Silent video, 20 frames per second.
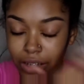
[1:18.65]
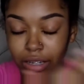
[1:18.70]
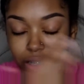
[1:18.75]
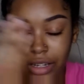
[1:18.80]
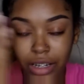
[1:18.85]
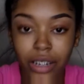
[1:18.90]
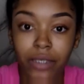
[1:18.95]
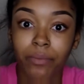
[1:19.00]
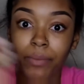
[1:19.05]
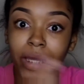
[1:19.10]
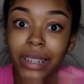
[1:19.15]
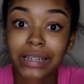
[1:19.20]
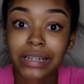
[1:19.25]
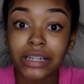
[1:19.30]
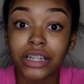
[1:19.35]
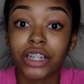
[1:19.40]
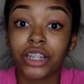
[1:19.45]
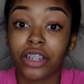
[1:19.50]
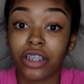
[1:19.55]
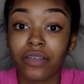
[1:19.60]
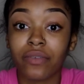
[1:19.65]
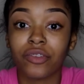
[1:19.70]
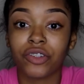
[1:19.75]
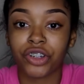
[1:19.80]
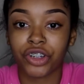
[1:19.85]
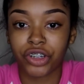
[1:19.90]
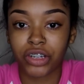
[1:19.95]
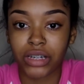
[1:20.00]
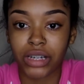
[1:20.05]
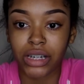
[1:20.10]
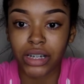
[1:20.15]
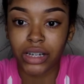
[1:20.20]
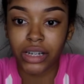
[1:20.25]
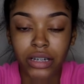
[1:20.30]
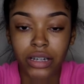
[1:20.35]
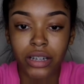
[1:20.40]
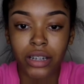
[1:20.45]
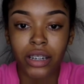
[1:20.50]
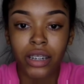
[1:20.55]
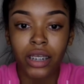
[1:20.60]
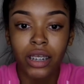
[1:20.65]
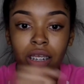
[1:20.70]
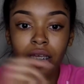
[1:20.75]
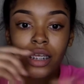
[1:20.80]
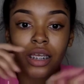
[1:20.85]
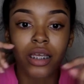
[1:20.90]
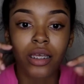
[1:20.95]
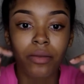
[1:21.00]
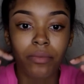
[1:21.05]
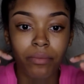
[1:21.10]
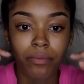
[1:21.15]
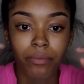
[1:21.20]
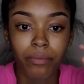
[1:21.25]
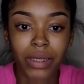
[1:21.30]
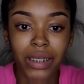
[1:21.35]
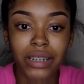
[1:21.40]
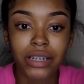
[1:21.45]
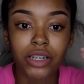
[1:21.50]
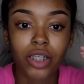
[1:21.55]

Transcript: It basically covers your skin. It makes